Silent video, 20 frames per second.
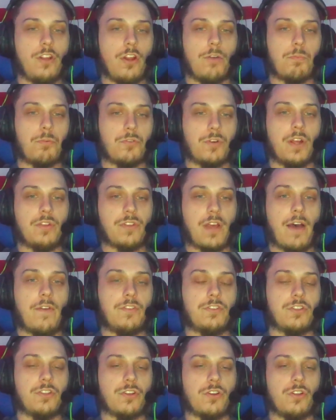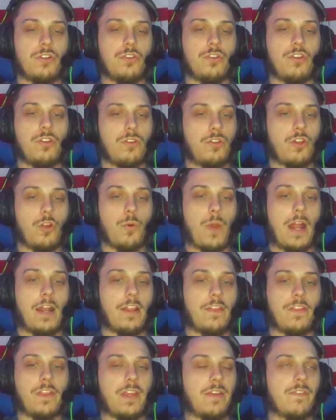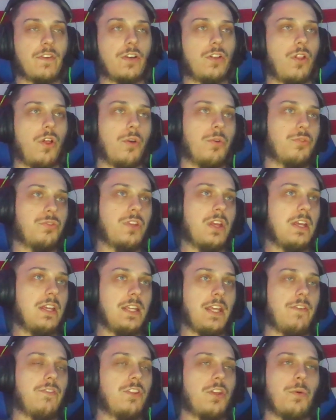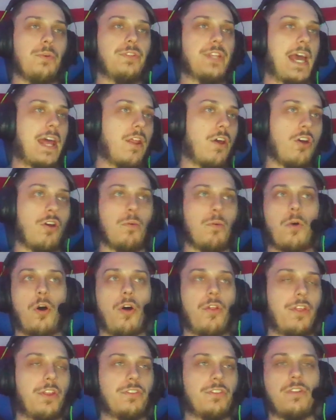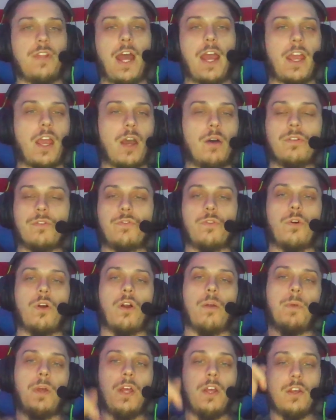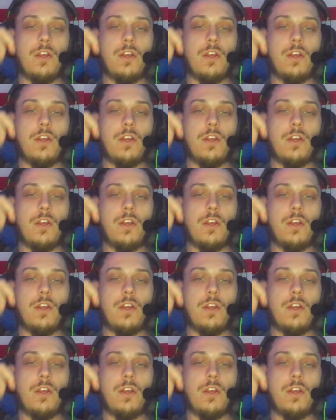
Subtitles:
Perez obviously couldn't do anything even close, even though he's at home, all this and that going for him.